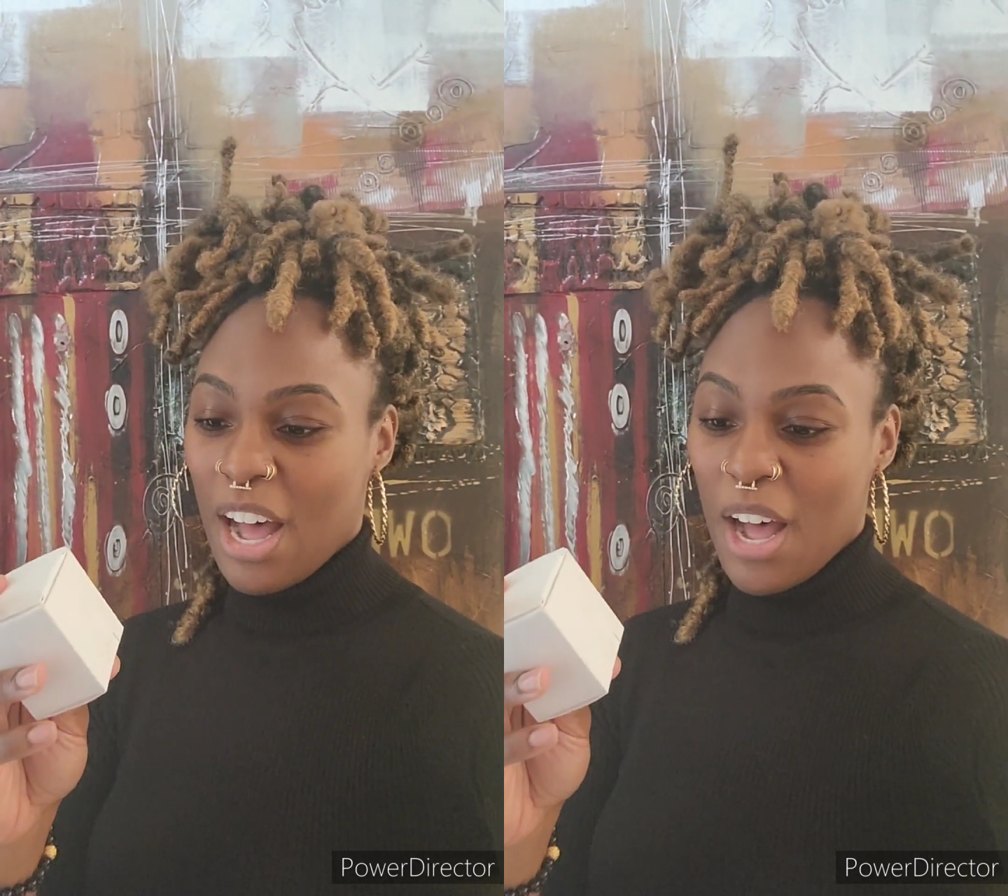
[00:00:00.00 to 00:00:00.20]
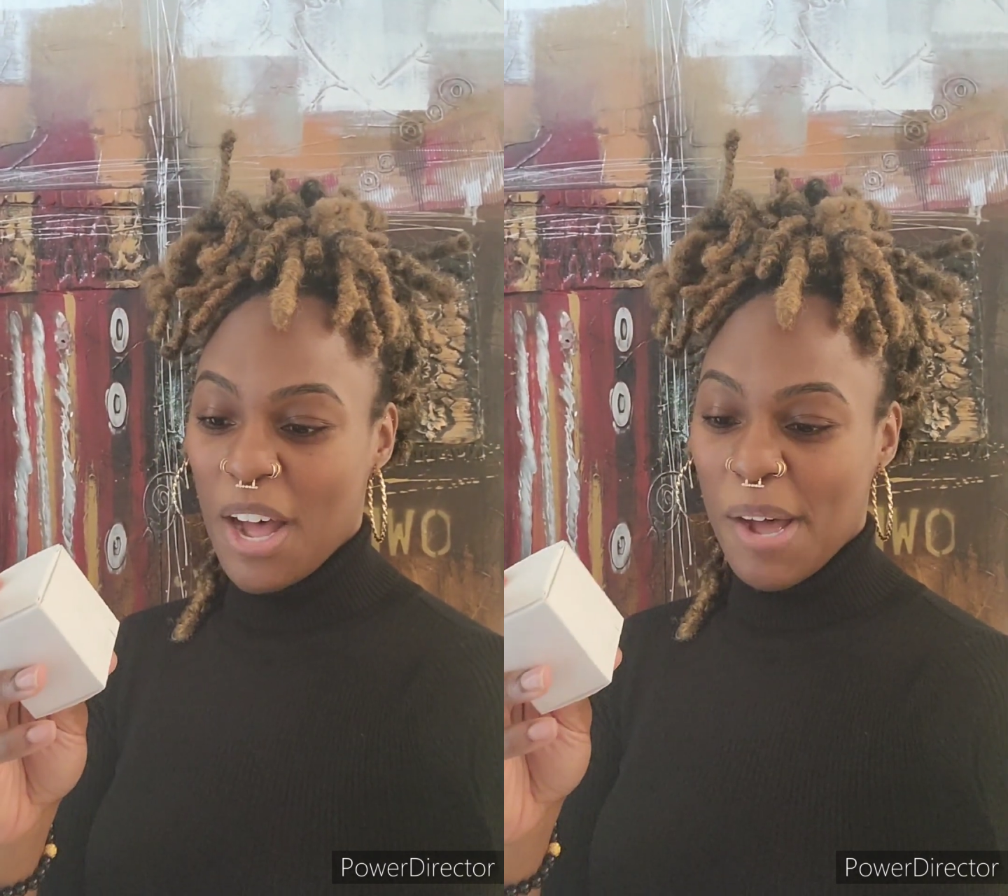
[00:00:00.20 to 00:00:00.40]

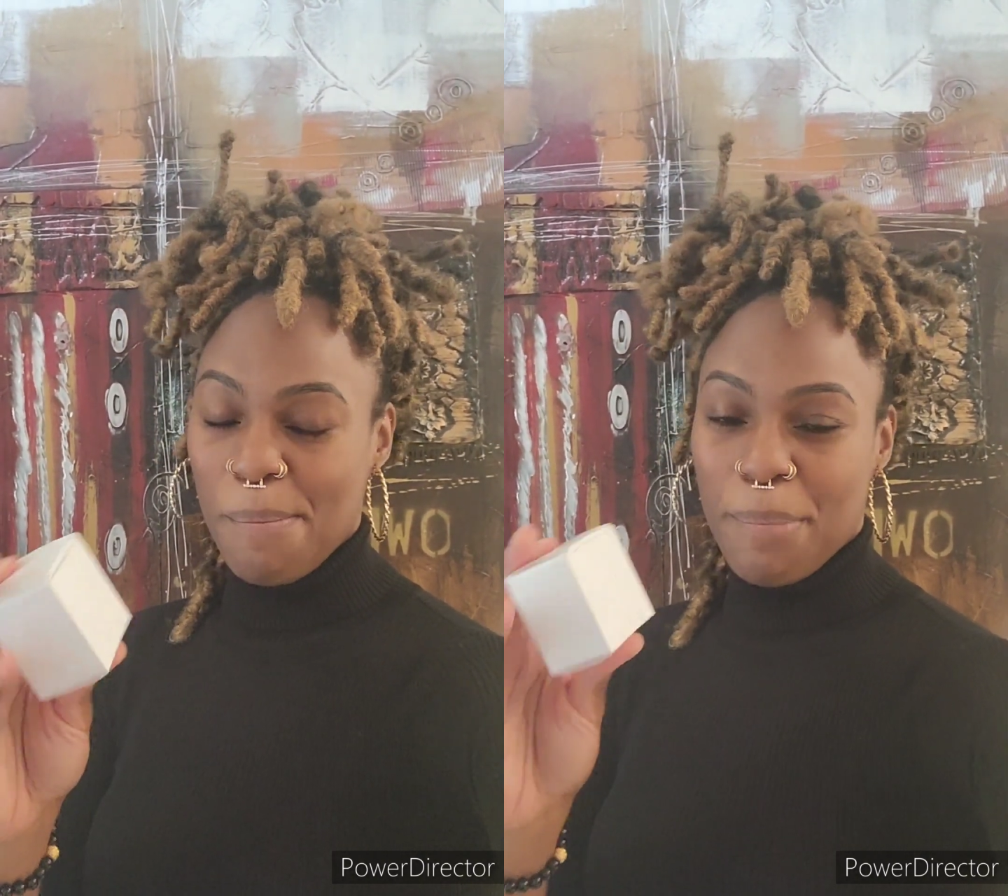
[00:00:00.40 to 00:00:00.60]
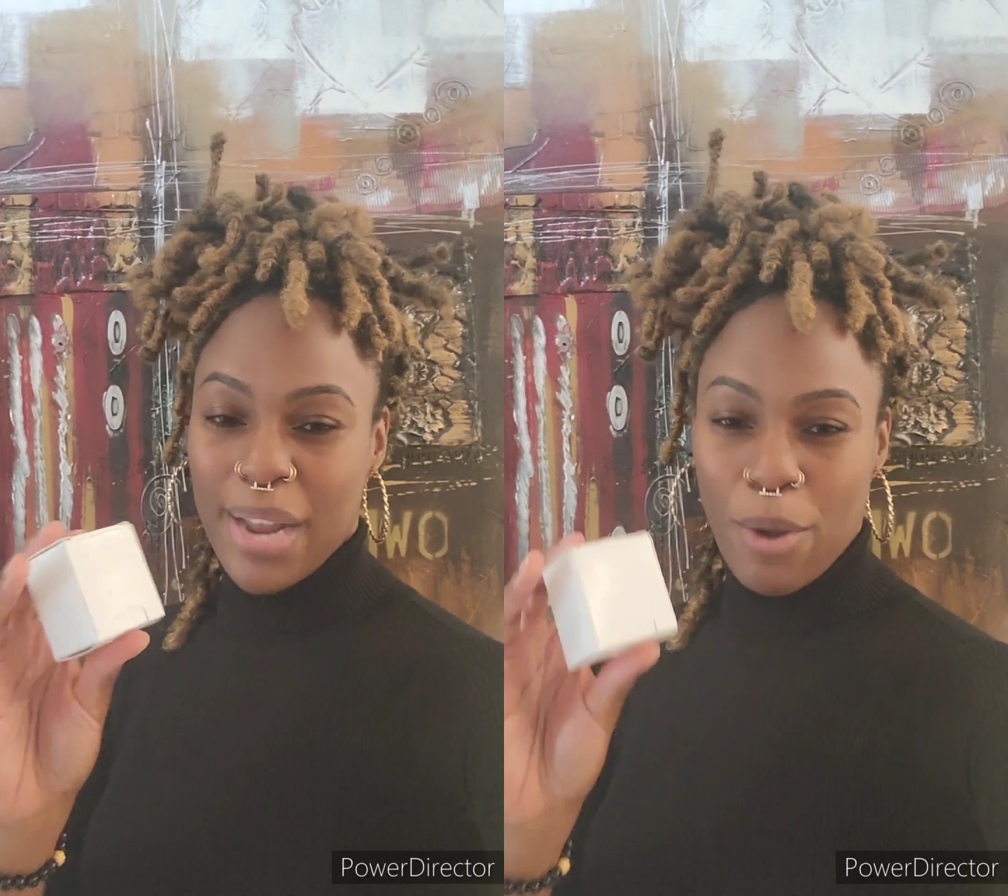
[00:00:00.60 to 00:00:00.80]

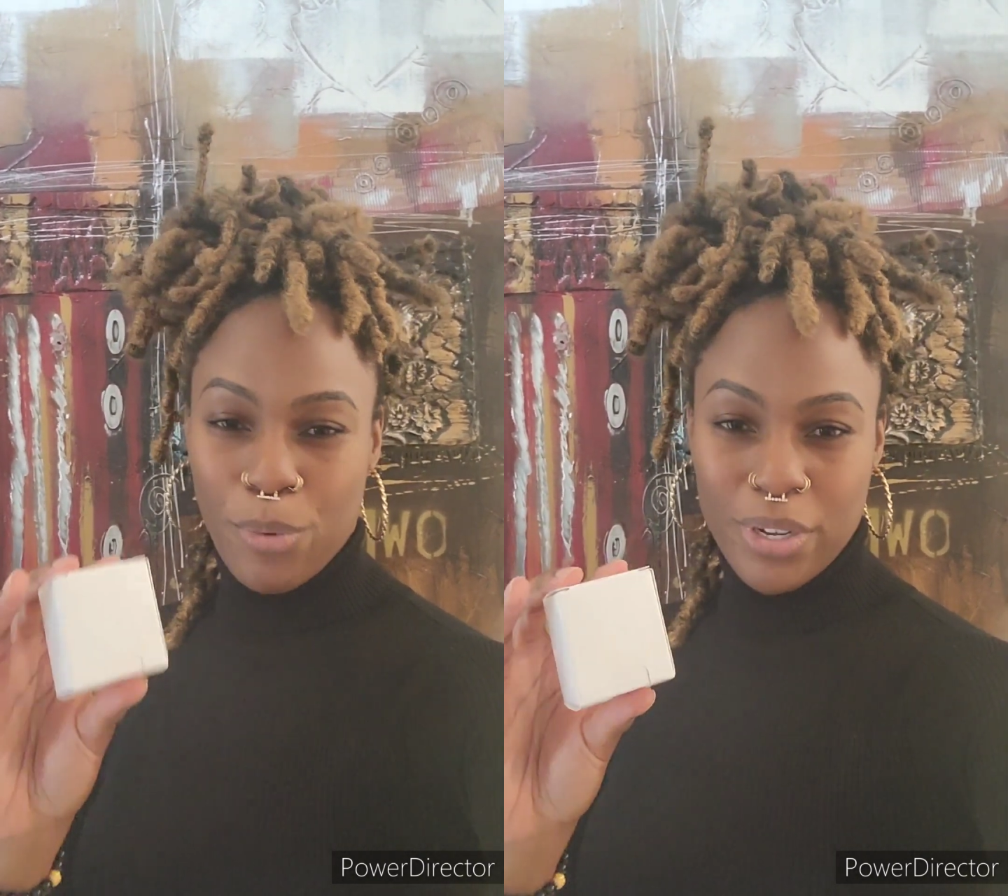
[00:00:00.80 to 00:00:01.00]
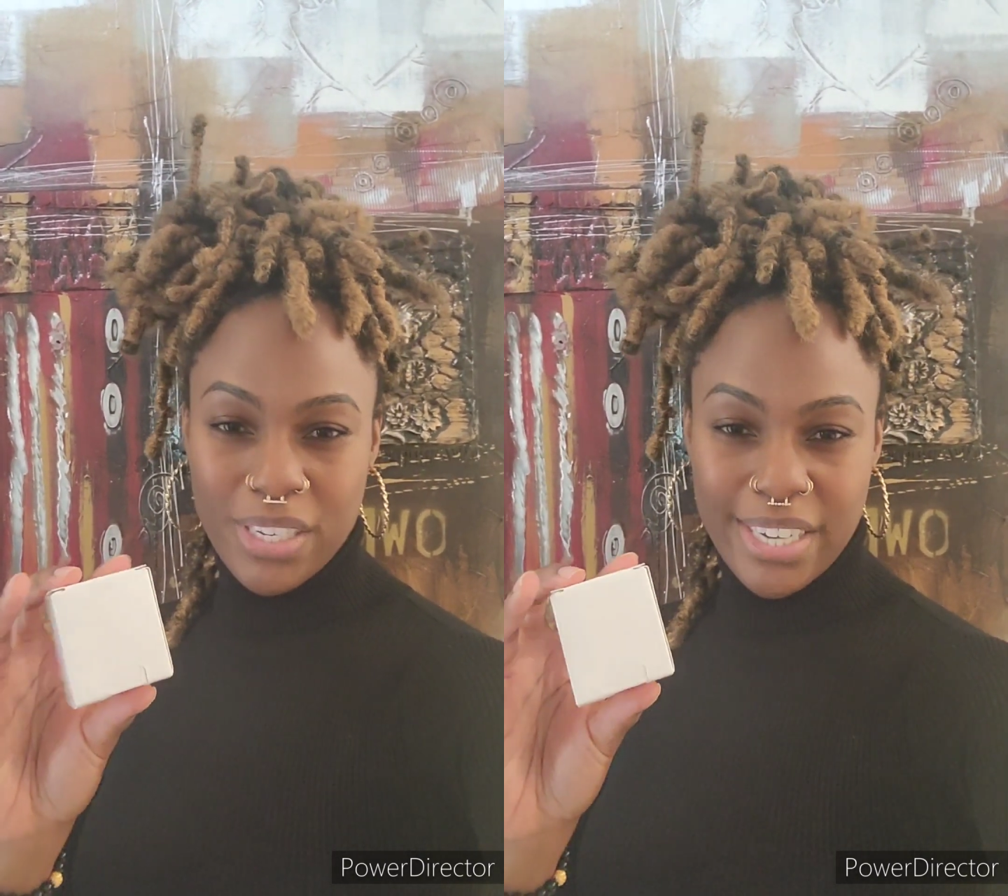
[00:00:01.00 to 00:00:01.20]
But I
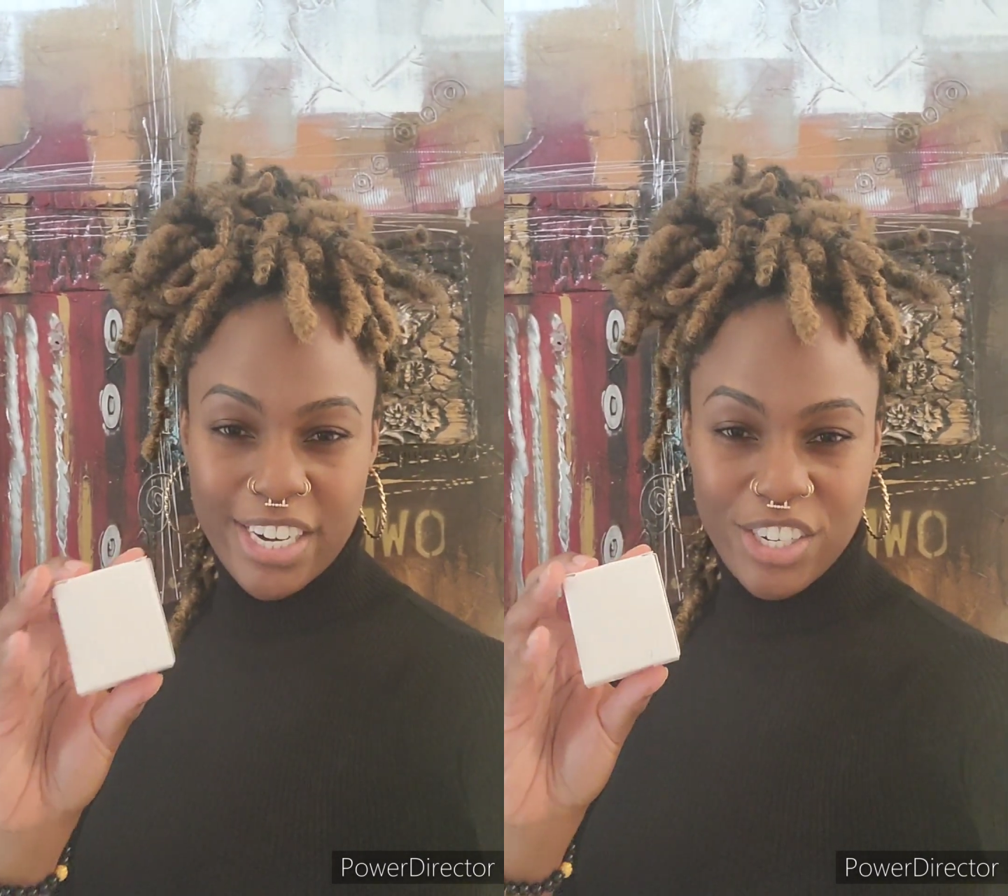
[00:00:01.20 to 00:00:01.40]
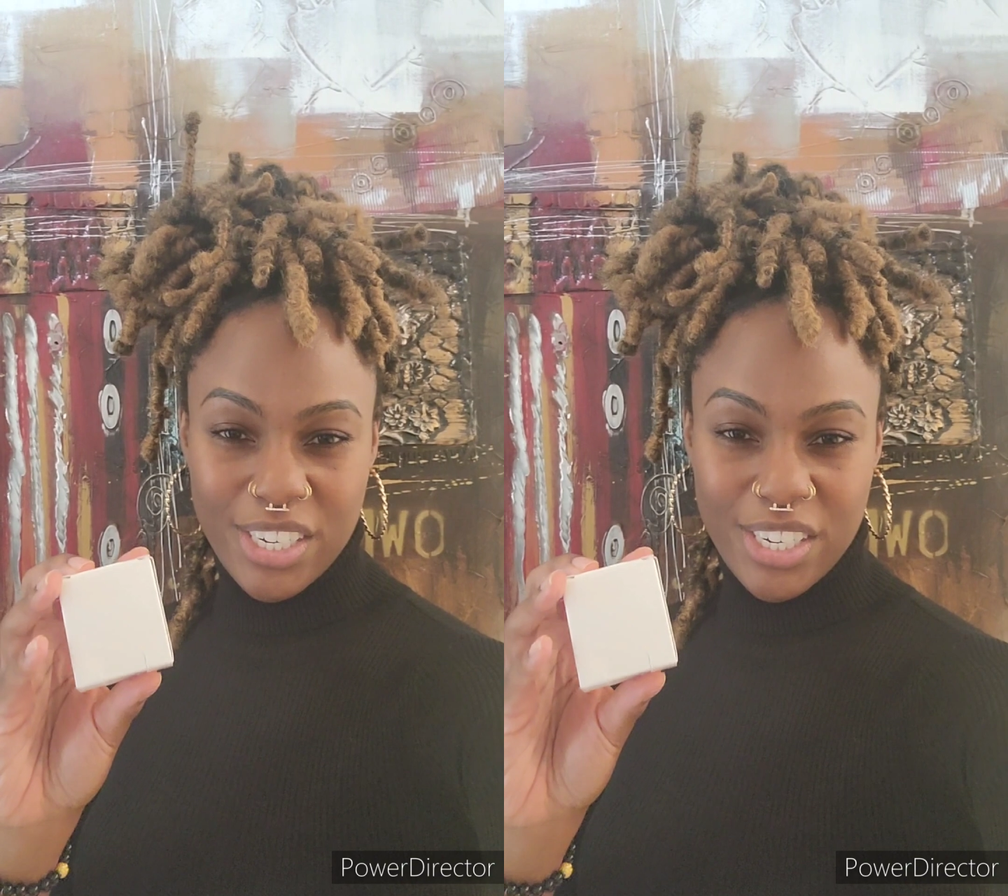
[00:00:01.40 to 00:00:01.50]
will say,